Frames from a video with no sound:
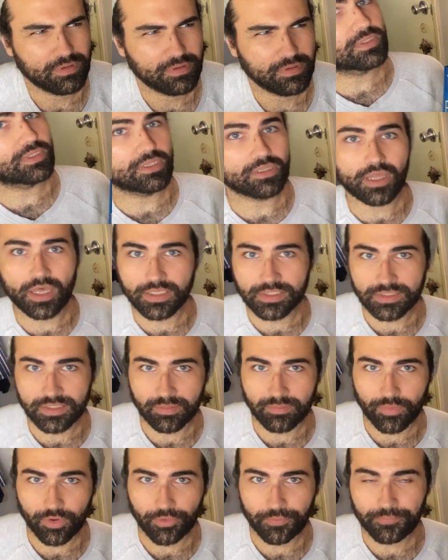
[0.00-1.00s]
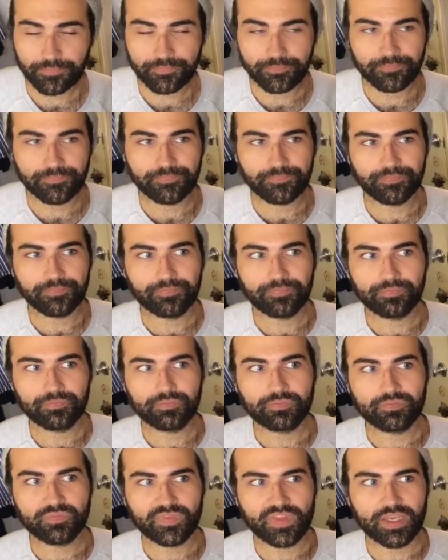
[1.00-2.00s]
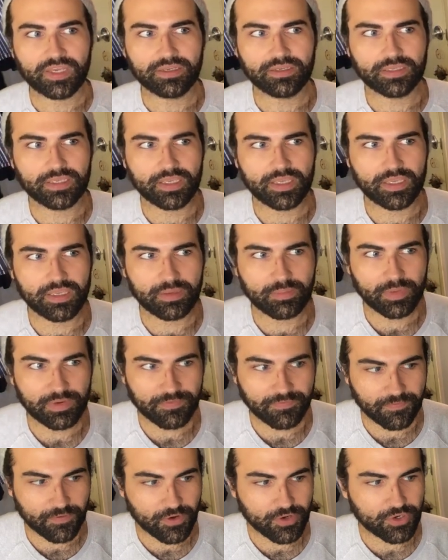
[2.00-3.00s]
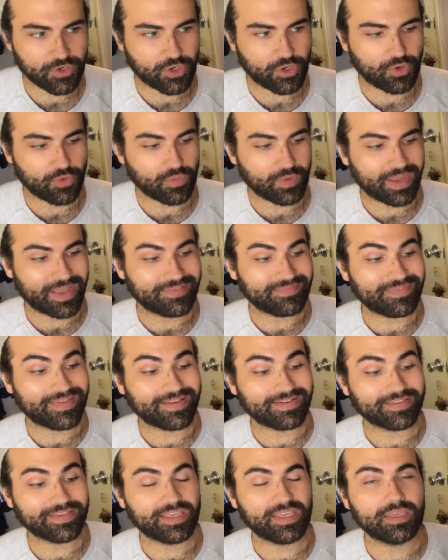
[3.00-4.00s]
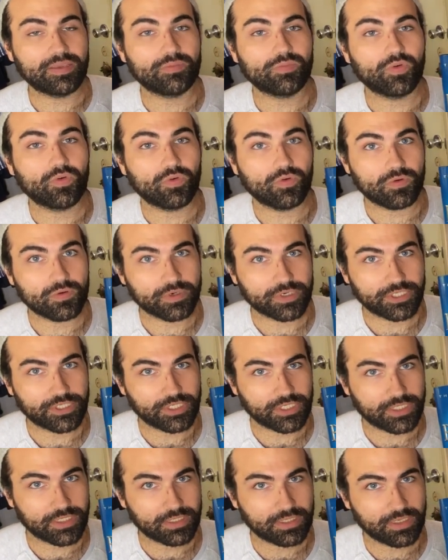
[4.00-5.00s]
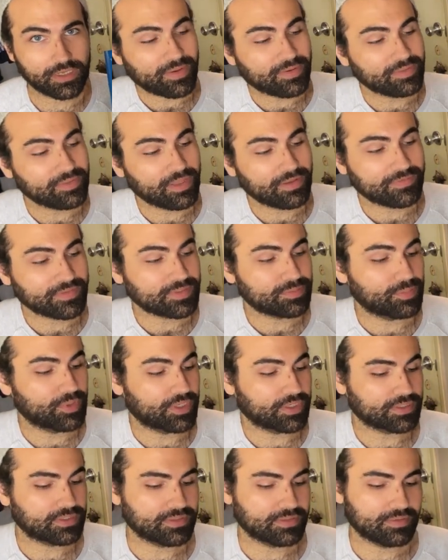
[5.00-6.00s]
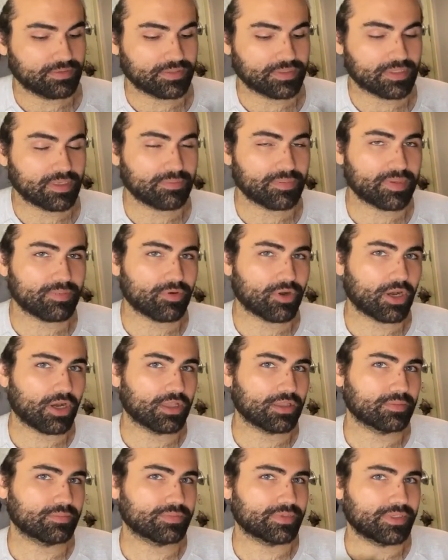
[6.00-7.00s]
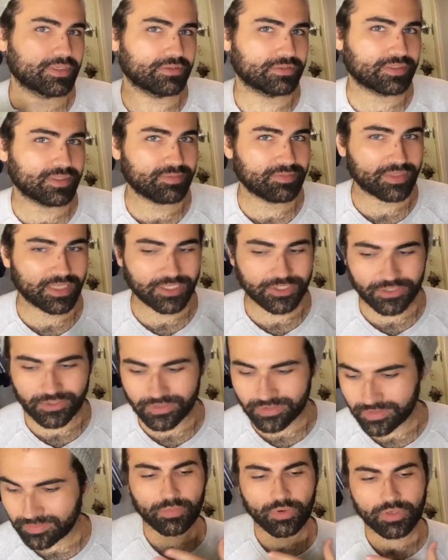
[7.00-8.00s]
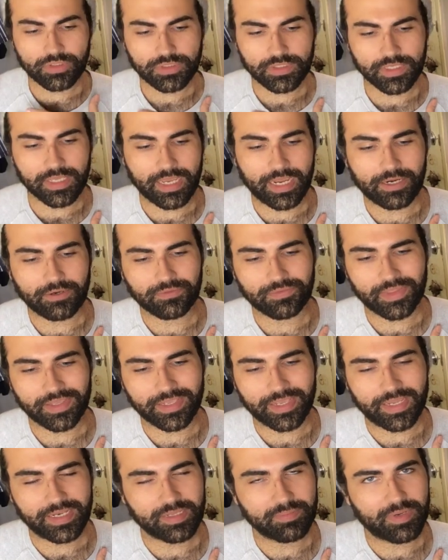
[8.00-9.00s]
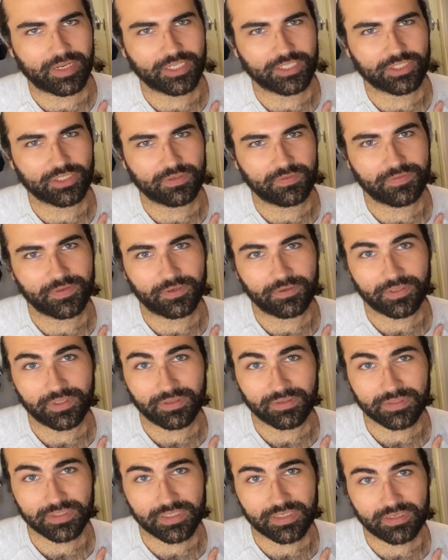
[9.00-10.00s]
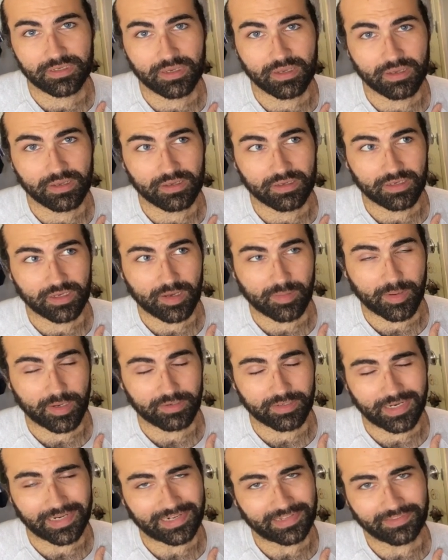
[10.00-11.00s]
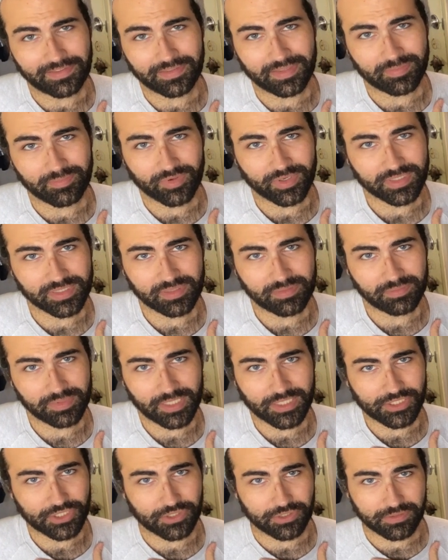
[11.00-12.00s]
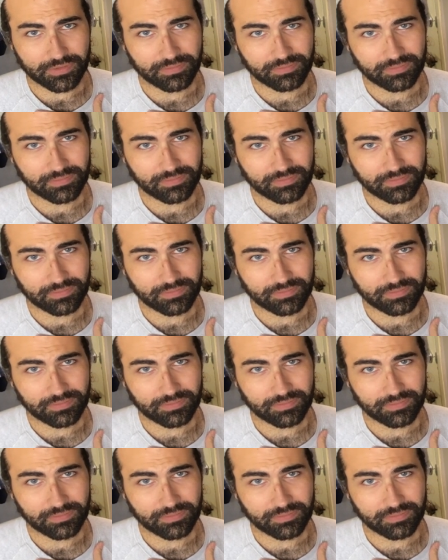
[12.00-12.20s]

The Lost Symbol. Then came Inferno, and then came Origin. I love his books. Some people call them guilty pleasures. Personally, I don't think anybody should feel guilty about anything that brings them pleasure.